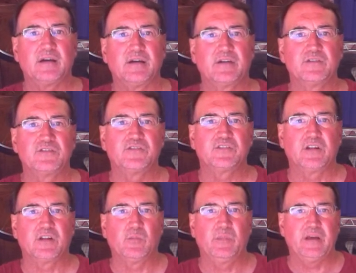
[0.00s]
here in just a
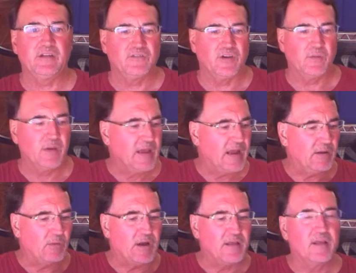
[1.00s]
little bit. So
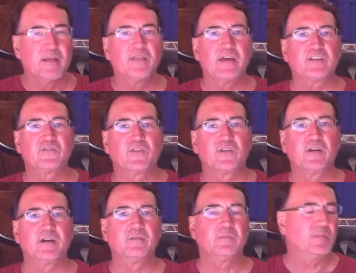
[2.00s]
anyway, thanks
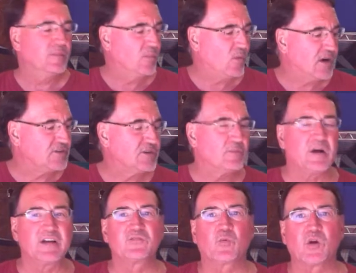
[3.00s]
for watching
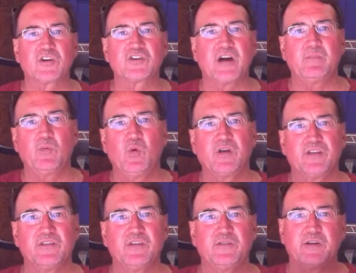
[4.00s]
Mike's Workshop, and we'll
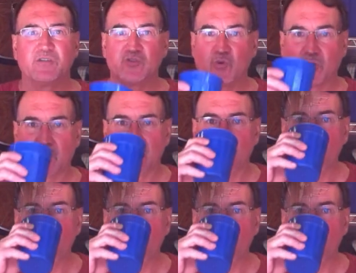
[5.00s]
continue here shortly.